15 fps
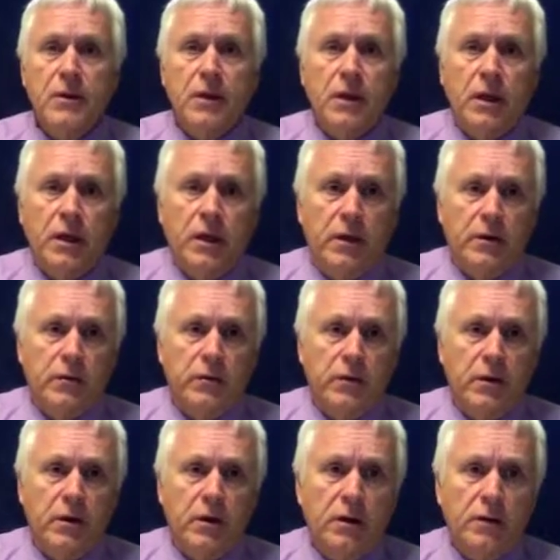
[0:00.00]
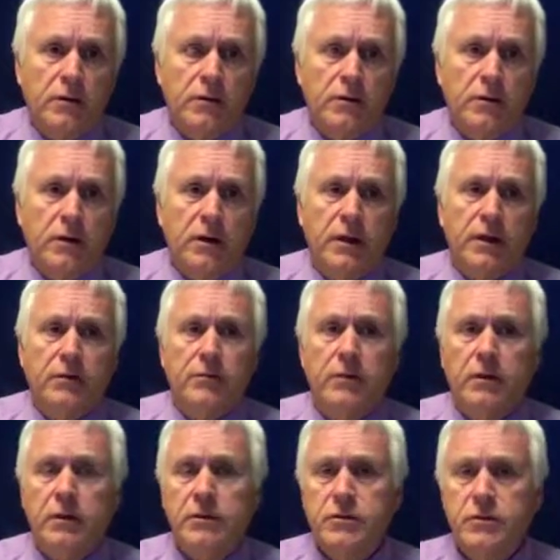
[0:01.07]
And
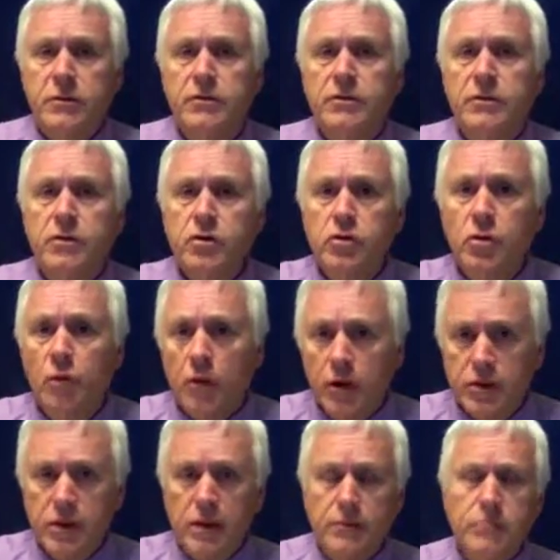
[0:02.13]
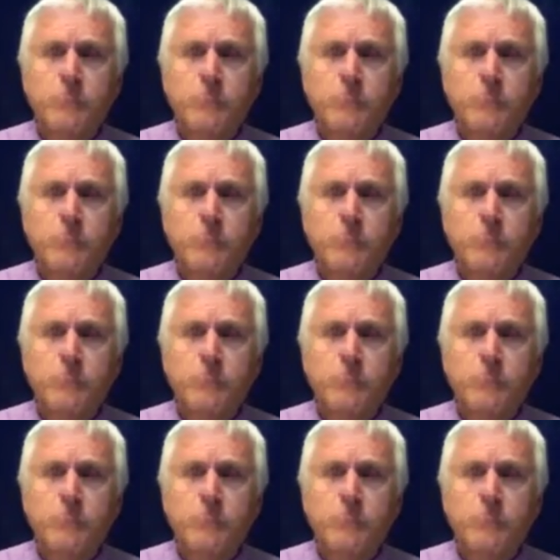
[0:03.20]
so those are the 2 workshops.